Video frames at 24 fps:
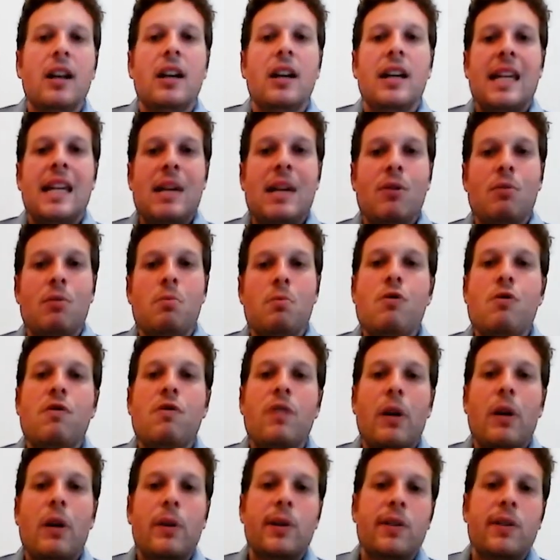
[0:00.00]
he would move
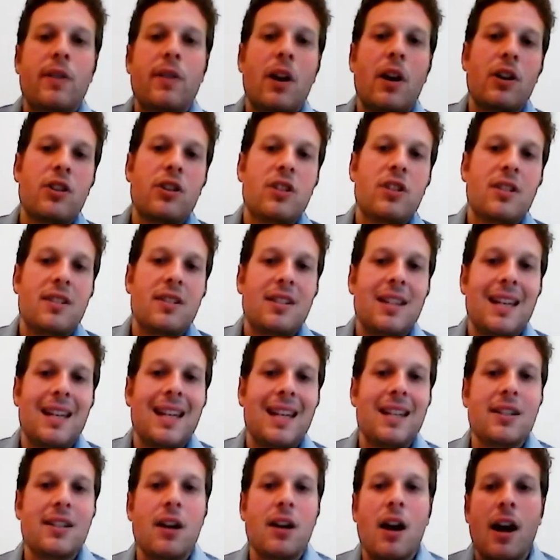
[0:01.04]
those functions to
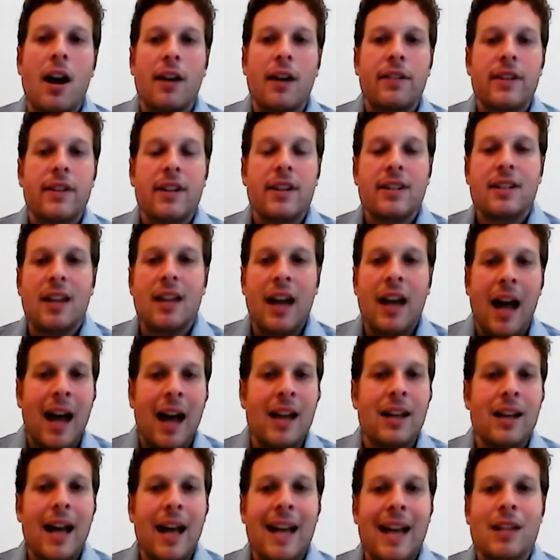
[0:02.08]
his office.
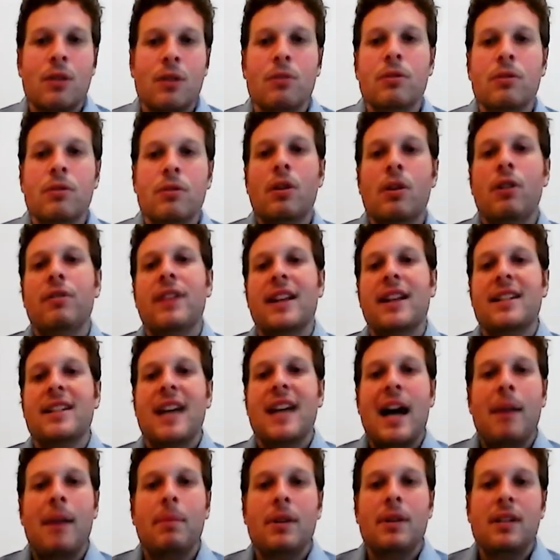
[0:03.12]
I don't know if that's
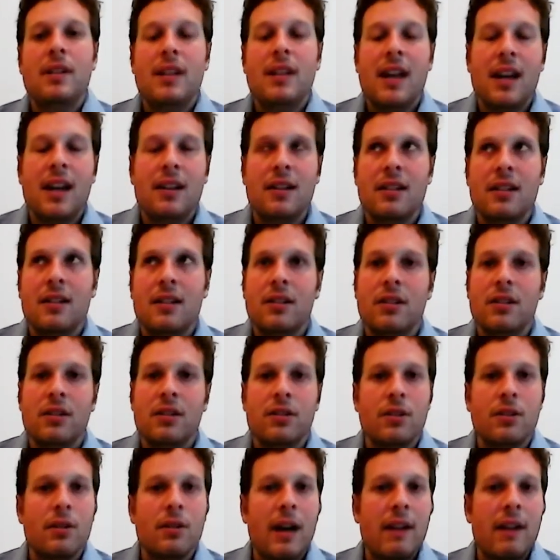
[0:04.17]
happened yet.
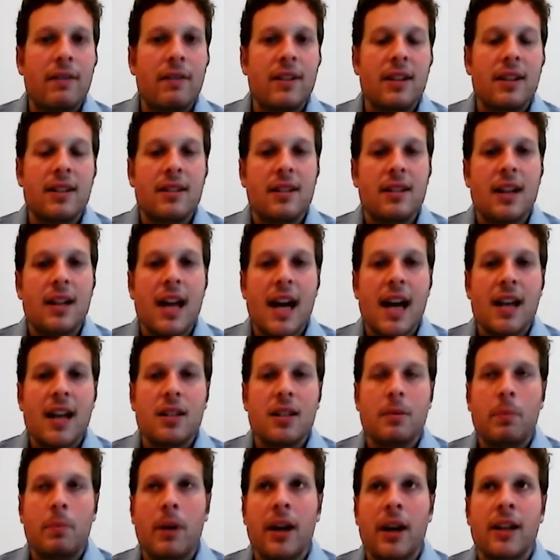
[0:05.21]
There's no evidence it
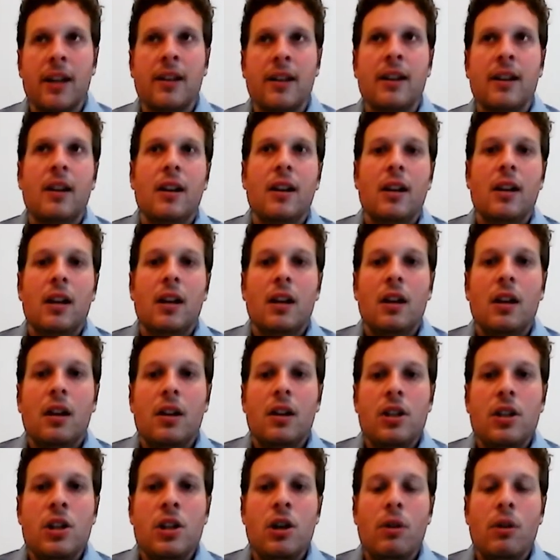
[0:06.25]
has, but
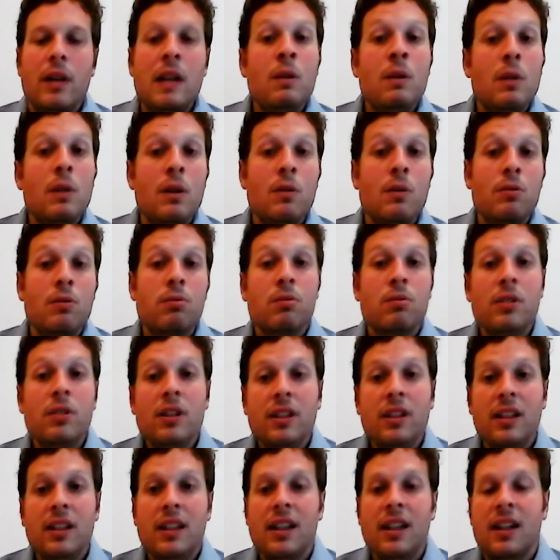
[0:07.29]
you know, it was
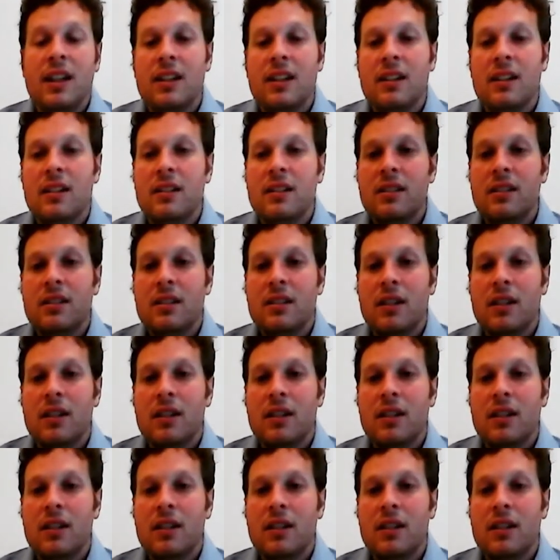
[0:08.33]
really a